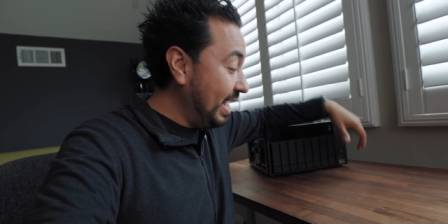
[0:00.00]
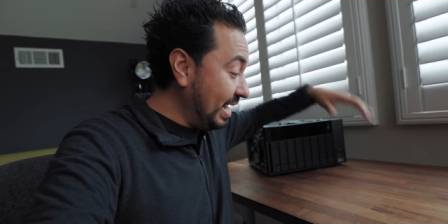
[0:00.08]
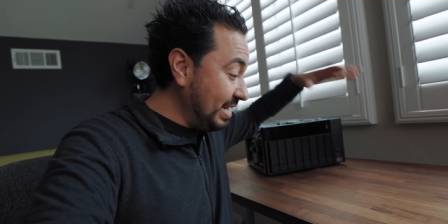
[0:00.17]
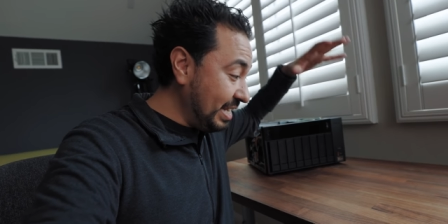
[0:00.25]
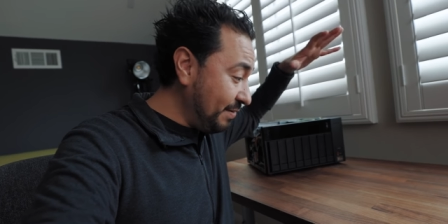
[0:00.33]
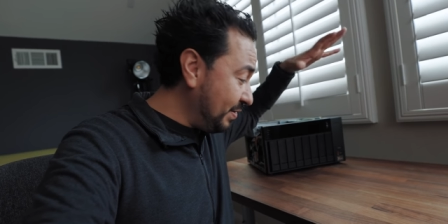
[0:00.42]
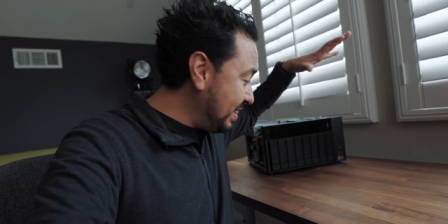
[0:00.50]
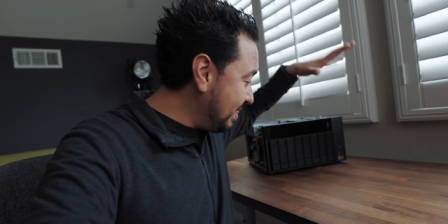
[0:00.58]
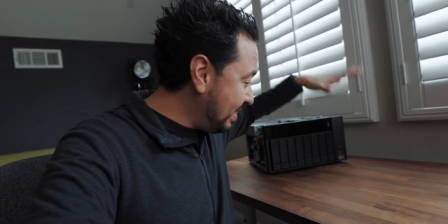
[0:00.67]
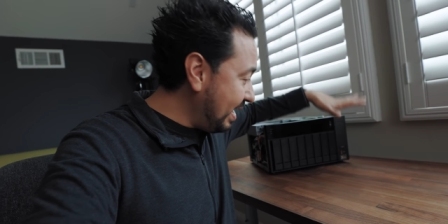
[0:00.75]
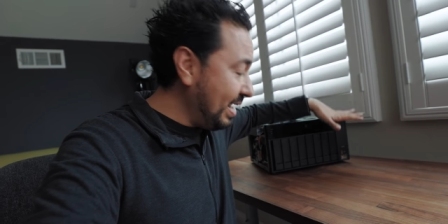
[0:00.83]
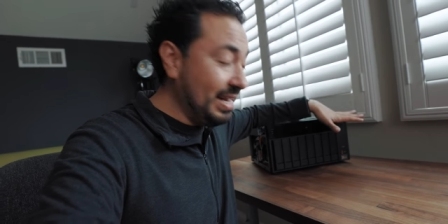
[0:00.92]
And
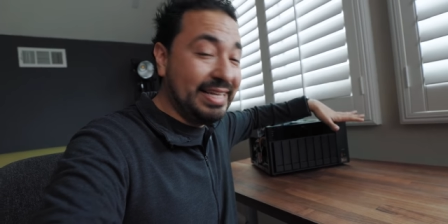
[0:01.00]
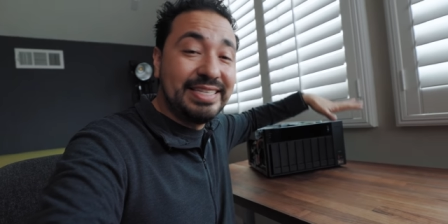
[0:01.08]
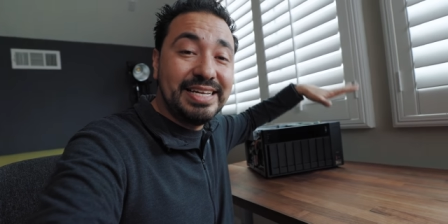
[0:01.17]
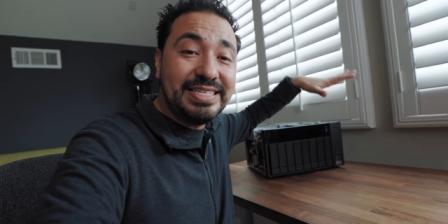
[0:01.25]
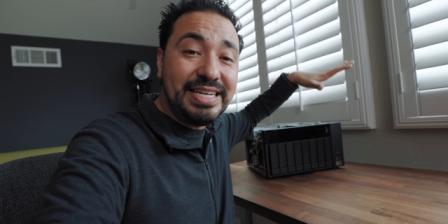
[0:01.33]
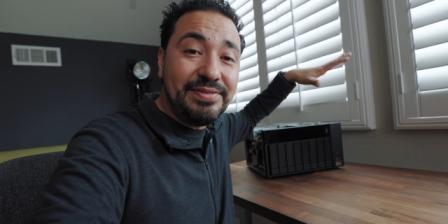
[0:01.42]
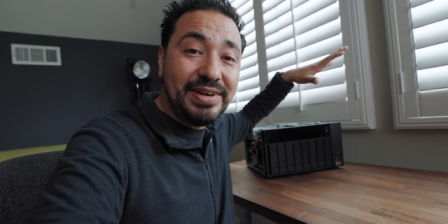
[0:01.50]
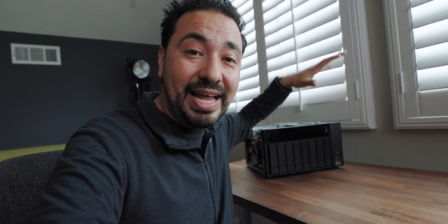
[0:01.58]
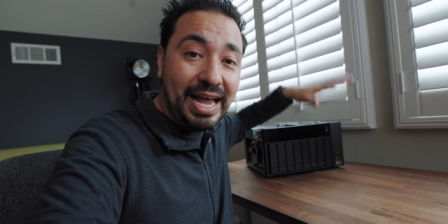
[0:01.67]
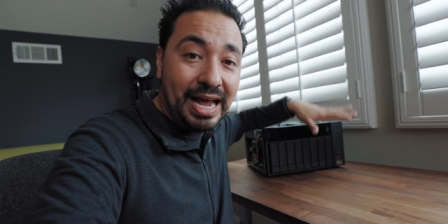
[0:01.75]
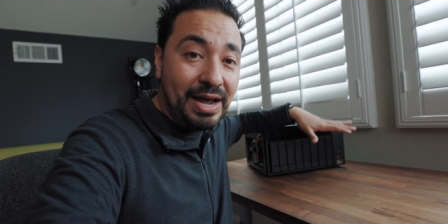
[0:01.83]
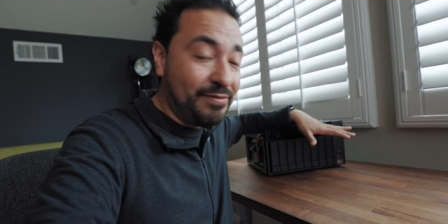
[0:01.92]
even then, it doesn't even
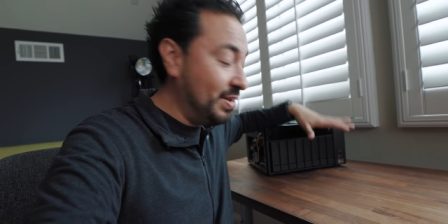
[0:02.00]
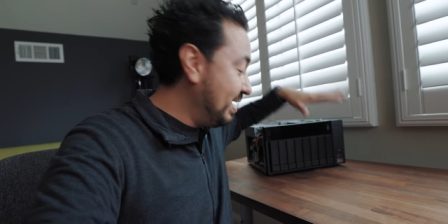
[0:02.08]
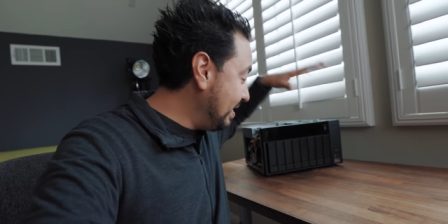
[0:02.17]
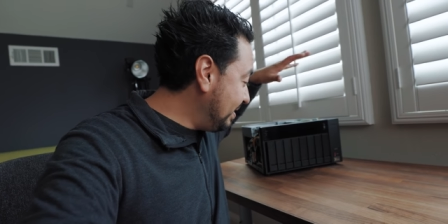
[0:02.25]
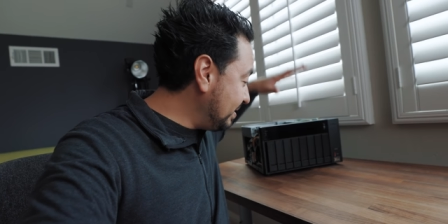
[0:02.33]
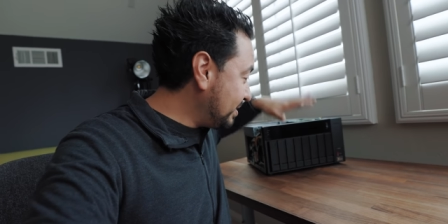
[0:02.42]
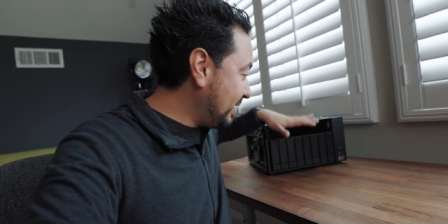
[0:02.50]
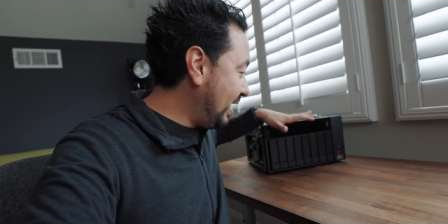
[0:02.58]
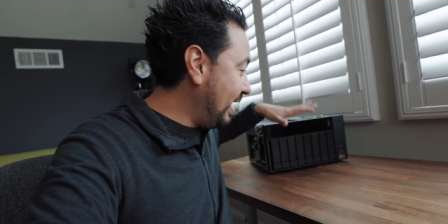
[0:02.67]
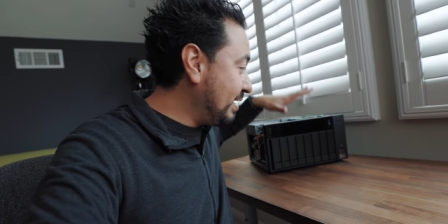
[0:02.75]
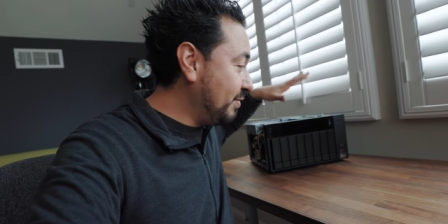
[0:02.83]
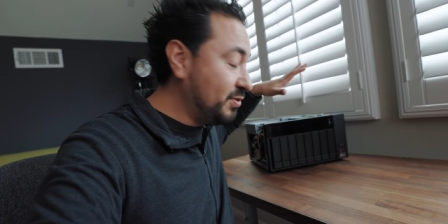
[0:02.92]
have this
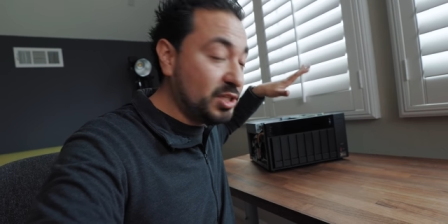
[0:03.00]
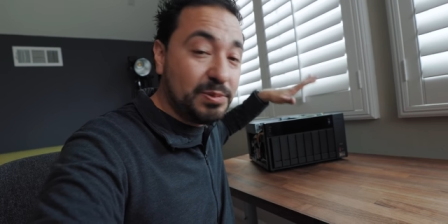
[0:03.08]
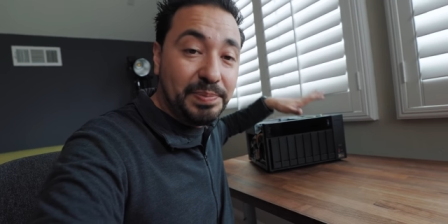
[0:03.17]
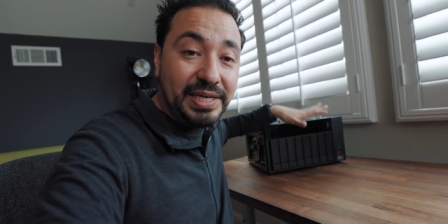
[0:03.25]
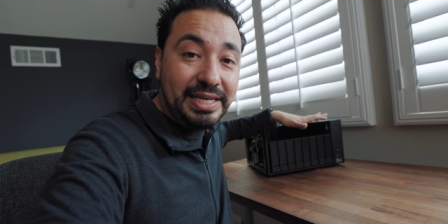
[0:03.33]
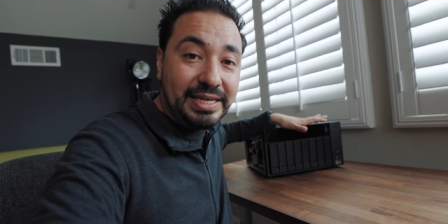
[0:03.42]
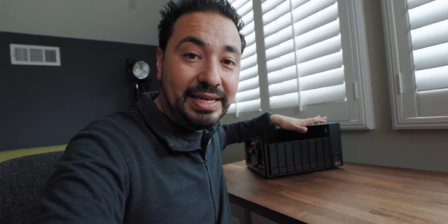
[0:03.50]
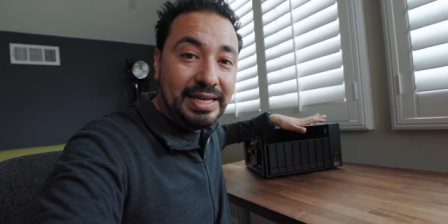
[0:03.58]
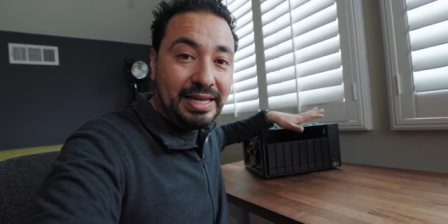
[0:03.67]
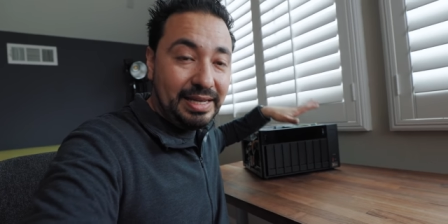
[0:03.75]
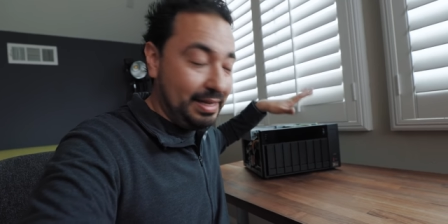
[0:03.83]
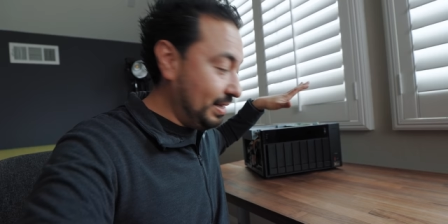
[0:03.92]
kind of speed
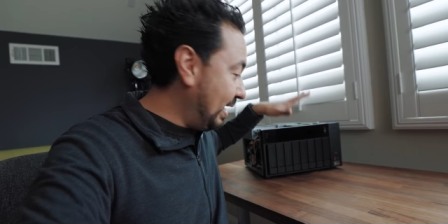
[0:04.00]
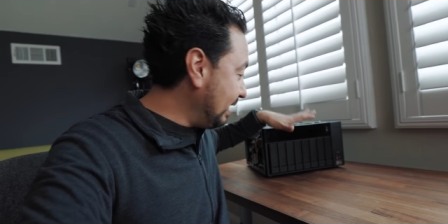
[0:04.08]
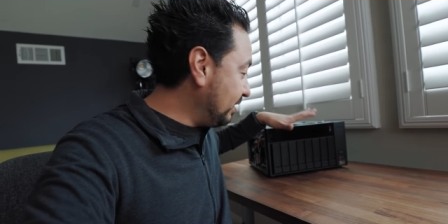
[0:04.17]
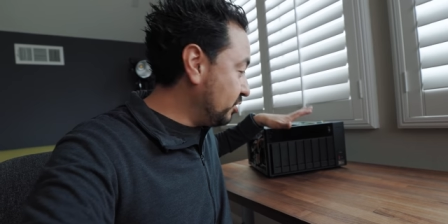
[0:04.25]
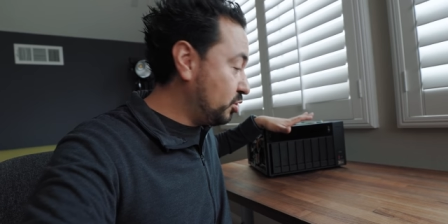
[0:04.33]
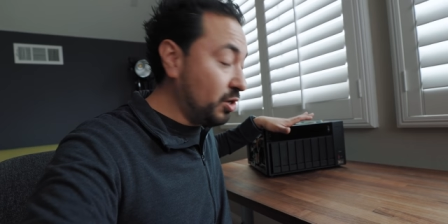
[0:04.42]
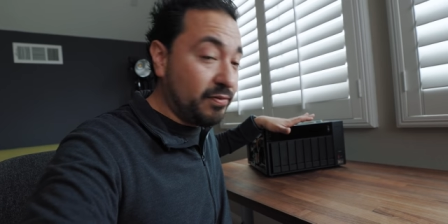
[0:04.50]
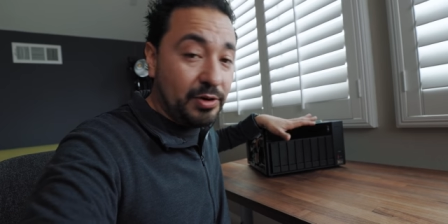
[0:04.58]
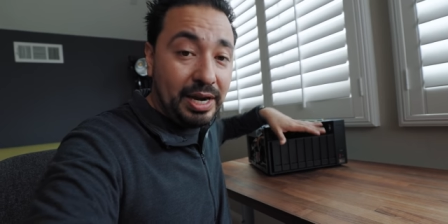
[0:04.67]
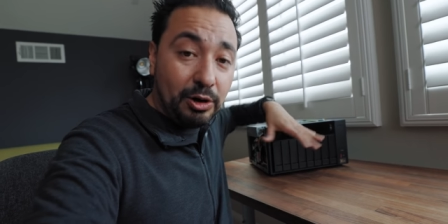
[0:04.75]
like the server.